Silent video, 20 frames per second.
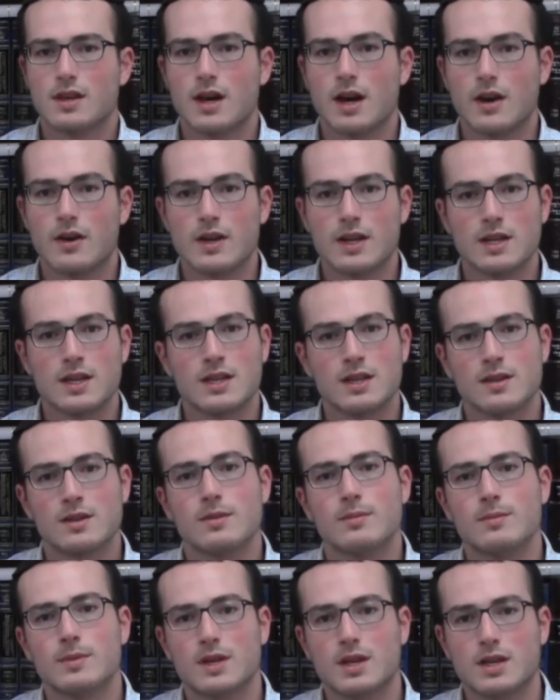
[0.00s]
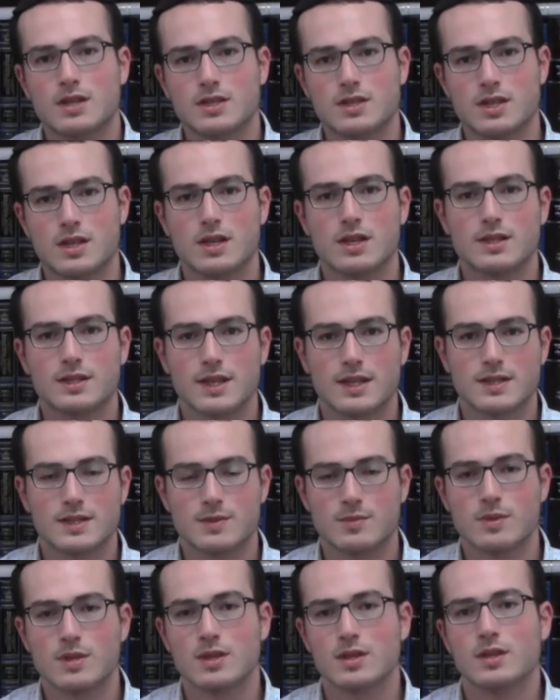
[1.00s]
"Harini mekasher et
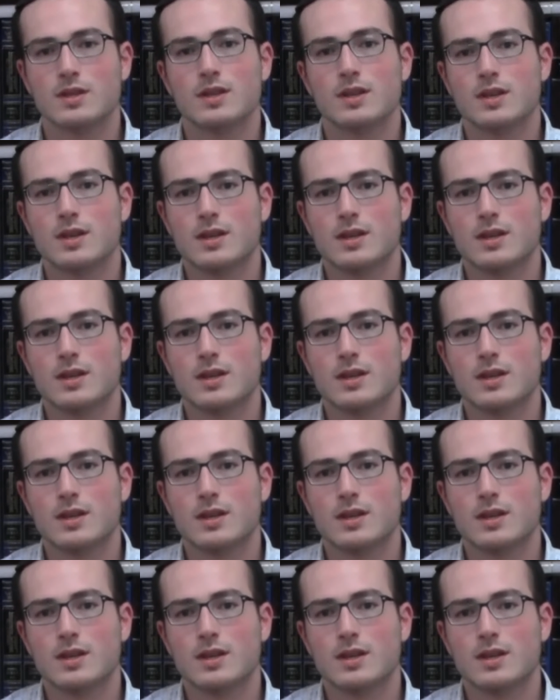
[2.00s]
atzmi,